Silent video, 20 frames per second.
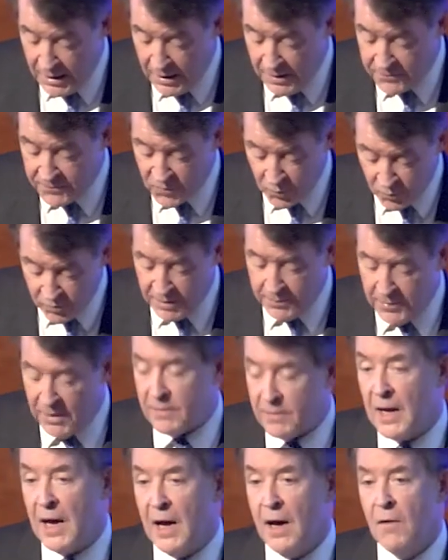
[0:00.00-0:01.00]
talking
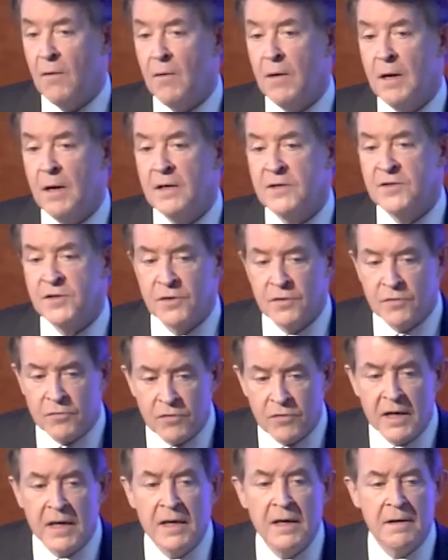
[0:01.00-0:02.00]
about how to
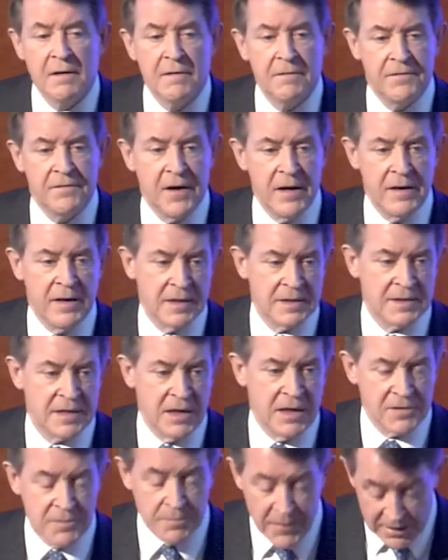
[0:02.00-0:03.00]
green finance,
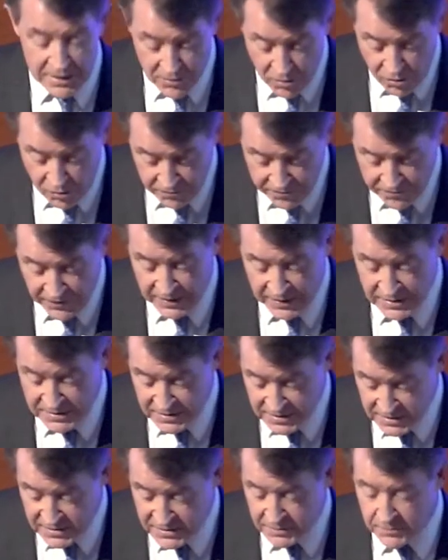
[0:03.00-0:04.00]
how to make the whole finance
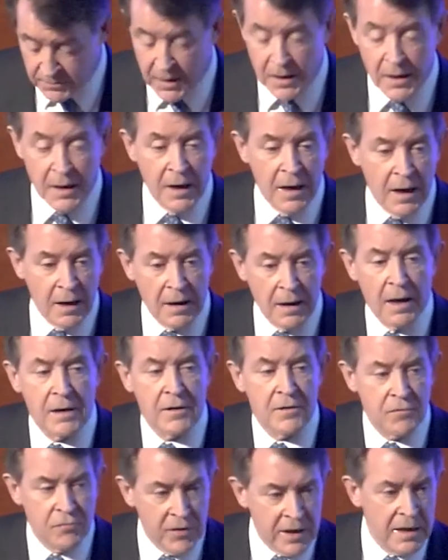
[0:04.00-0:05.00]
system a
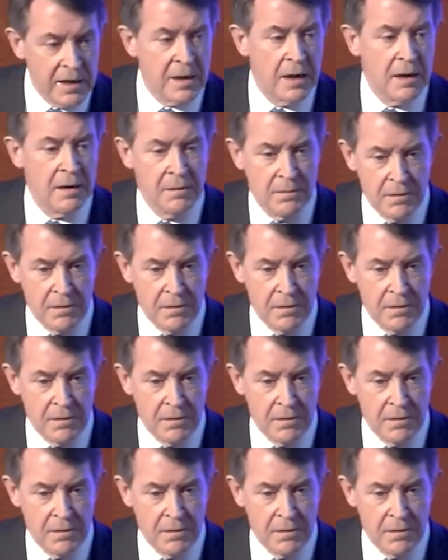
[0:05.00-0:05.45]
greener